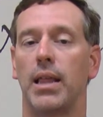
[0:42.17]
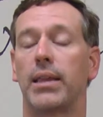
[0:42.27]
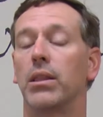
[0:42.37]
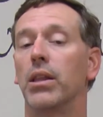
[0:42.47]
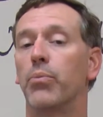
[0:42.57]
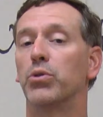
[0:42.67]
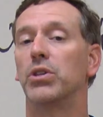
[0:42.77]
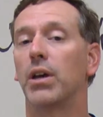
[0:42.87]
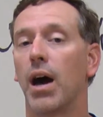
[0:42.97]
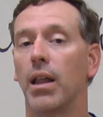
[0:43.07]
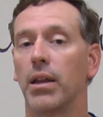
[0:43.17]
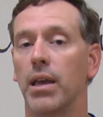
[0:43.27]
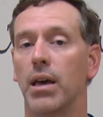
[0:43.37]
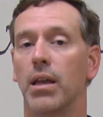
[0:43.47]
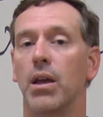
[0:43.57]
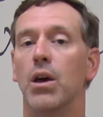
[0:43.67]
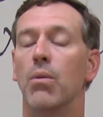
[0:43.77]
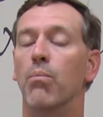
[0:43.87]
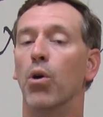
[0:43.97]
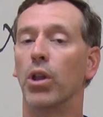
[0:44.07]
like the leprosy colony at
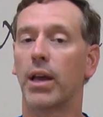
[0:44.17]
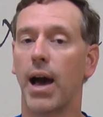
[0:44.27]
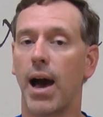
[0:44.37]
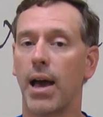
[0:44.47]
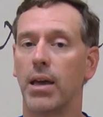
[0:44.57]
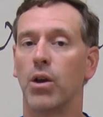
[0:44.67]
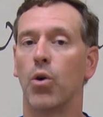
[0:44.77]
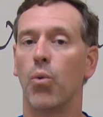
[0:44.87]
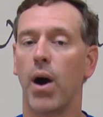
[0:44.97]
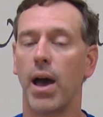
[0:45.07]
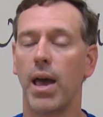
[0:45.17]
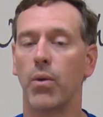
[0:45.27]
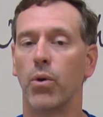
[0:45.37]
Molokai in Hawaii,